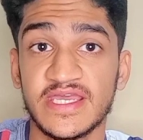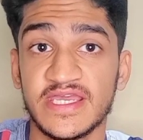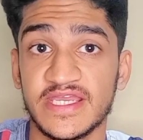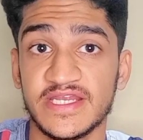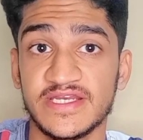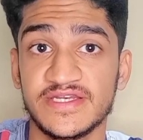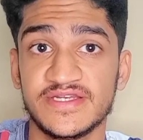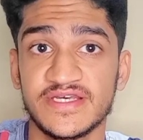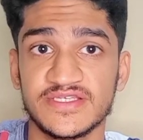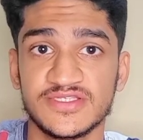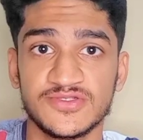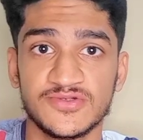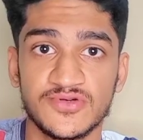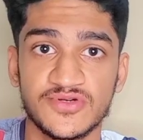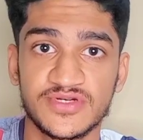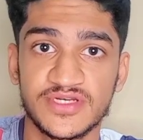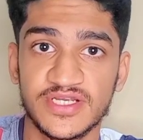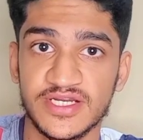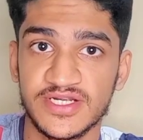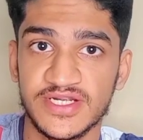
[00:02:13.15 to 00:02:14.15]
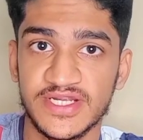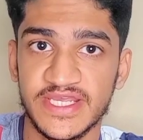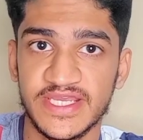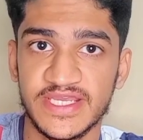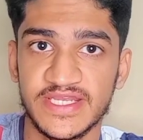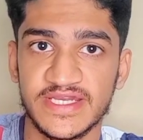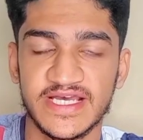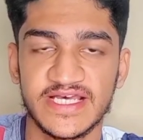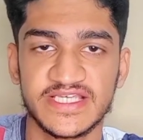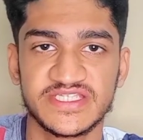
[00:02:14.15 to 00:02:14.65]
It does not
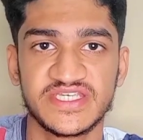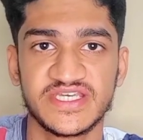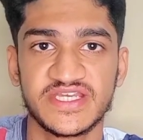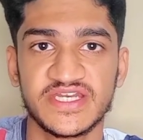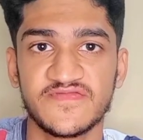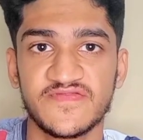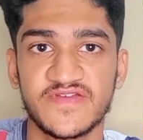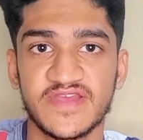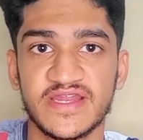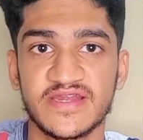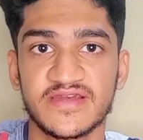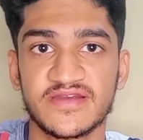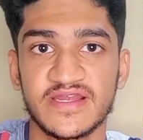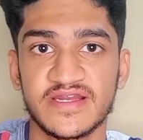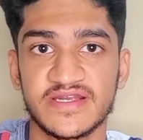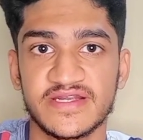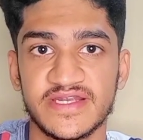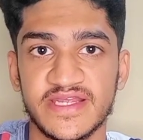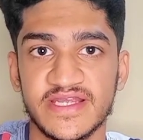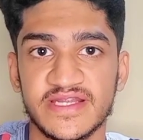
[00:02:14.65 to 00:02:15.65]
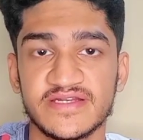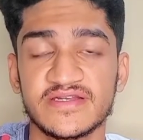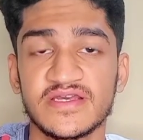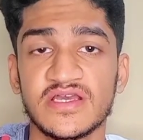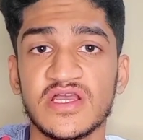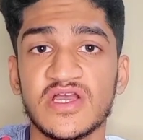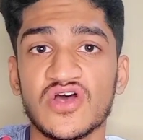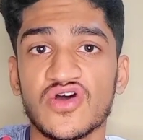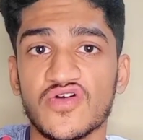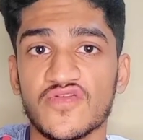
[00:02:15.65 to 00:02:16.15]
contain a significant content
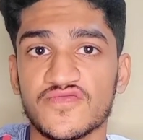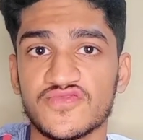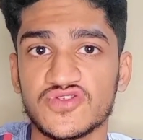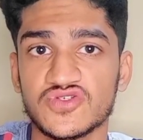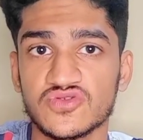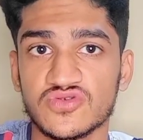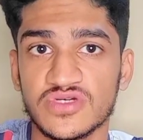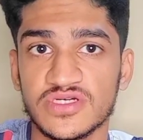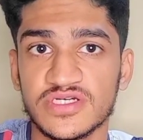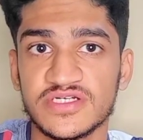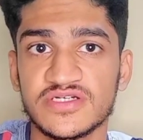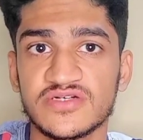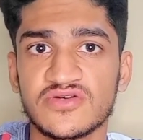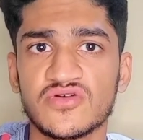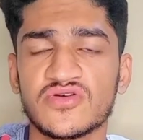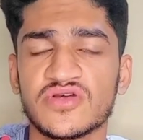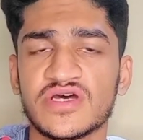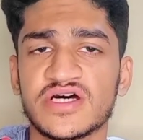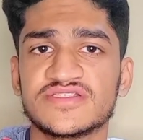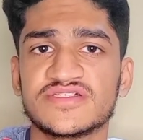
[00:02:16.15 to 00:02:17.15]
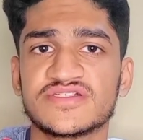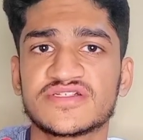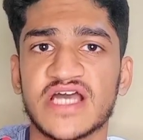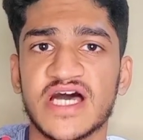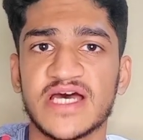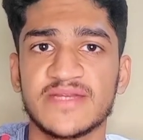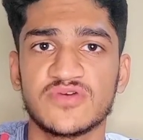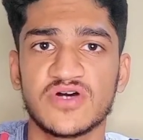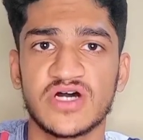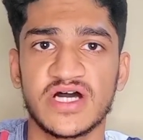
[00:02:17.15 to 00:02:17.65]
of sugar or other
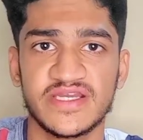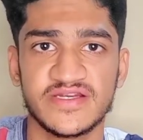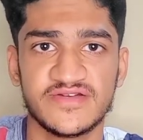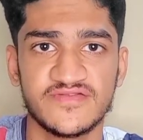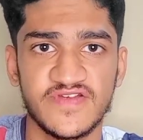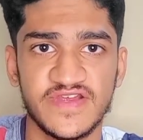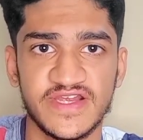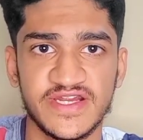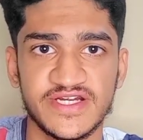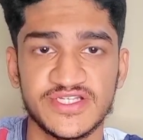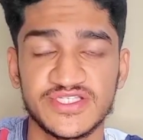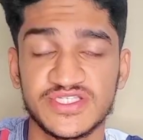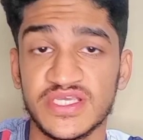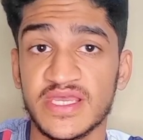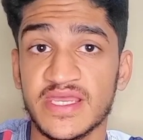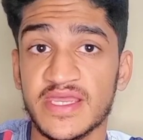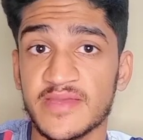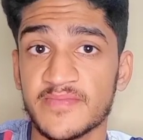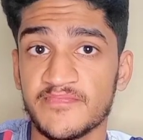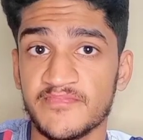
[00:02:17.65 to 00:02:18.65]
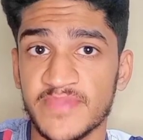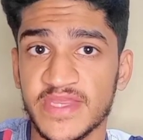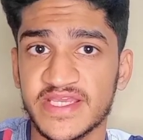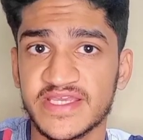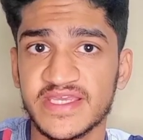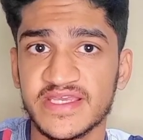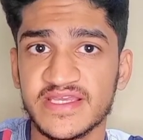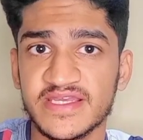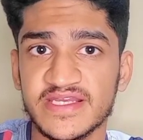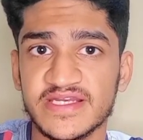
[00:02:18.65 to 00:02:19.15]
carbohydrates,
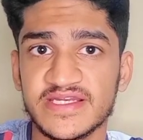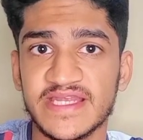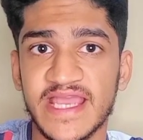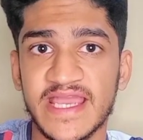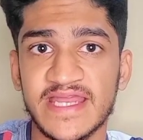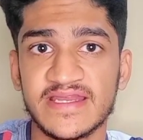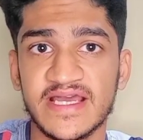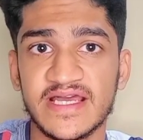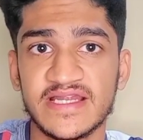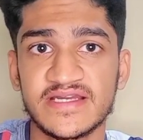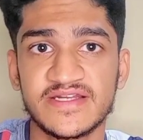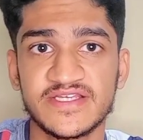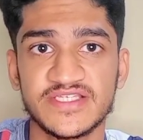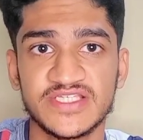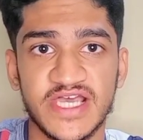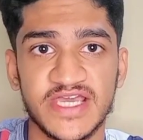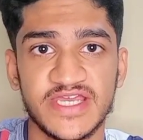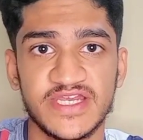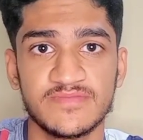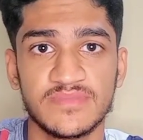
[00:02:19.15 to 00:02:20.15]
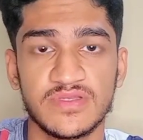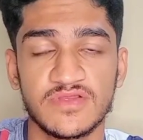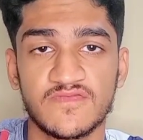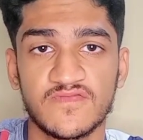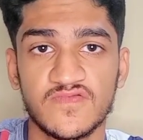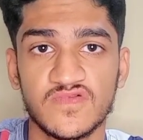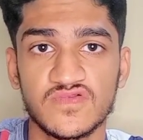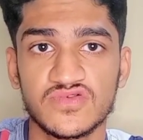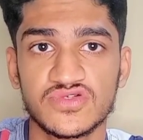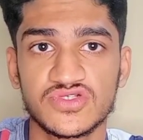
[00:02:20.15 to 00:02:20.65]
making it an undesirable
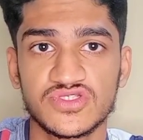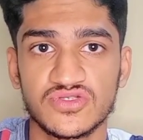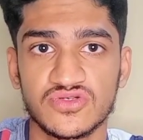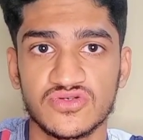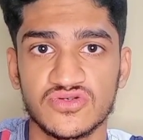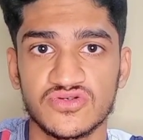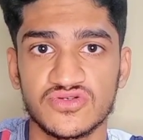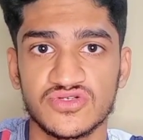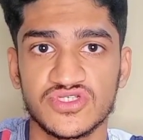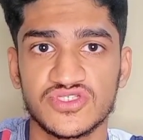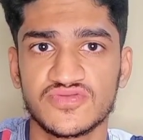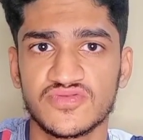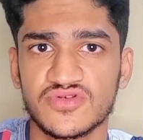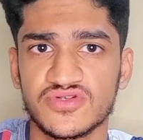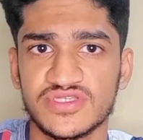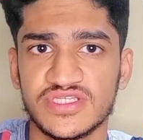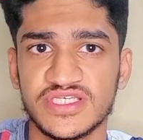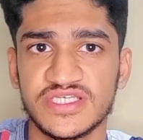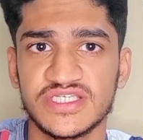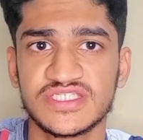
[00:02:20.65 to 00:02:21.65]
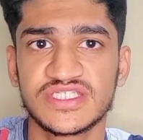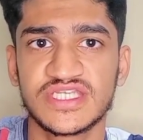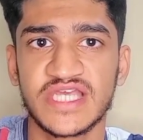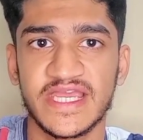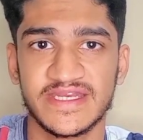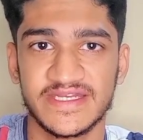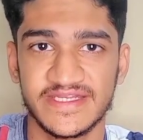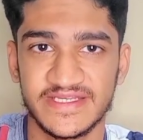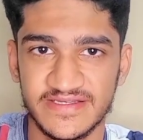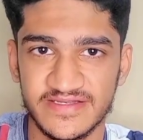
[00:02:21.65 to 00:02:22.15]
food source for these
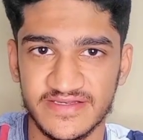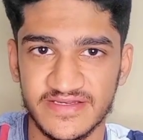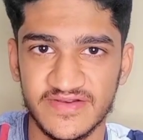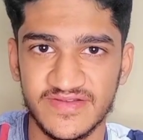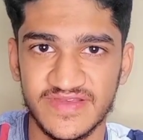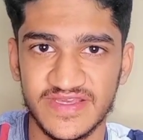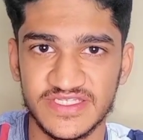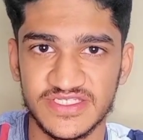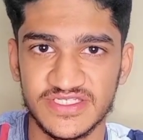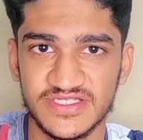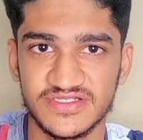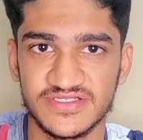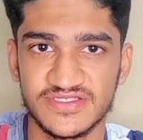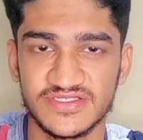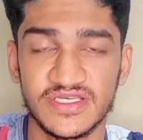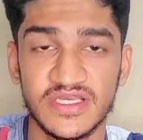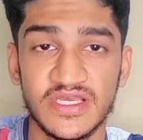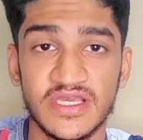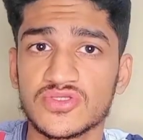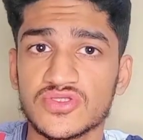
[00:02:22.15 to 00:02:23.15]
tiny creatures.